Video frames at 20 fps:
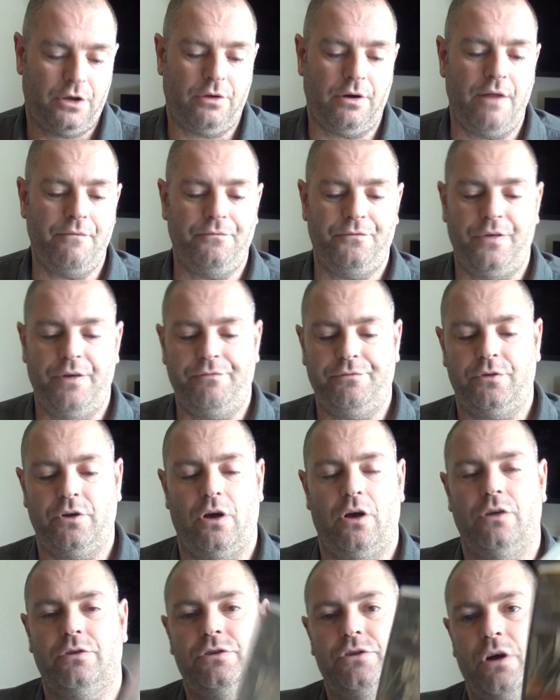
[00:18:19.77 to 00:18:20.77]
Grand Theft
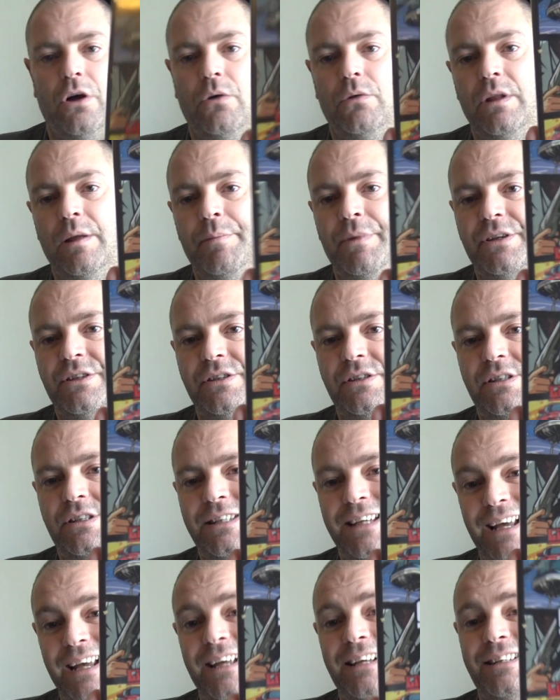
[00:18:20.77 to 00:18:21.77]
Auto
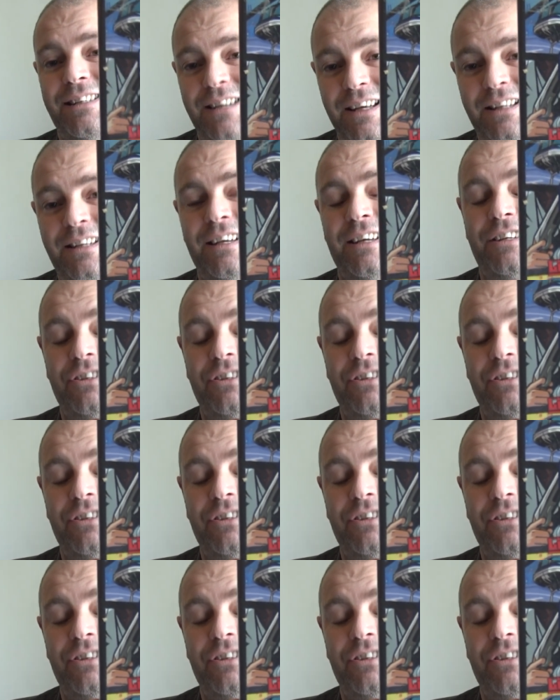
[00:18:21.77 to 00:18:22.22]
Liberty City